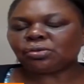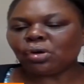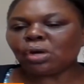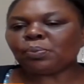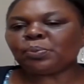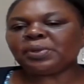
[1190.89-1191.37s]

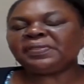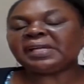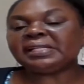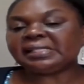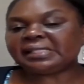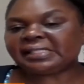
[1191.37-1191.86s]
cope with
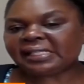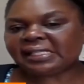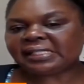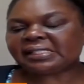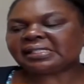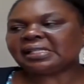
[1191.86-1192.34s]
the
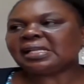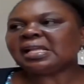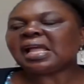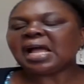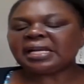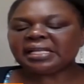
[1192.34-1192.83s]
disease,
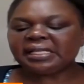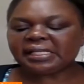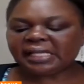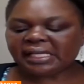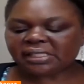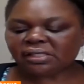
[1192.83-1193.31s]
and in
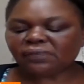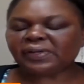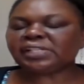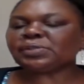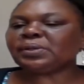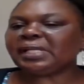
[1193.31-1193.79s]
case of
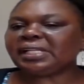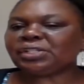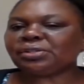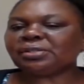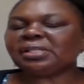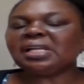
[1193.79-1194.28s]

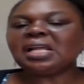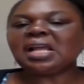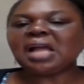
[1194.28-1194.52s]
isolation,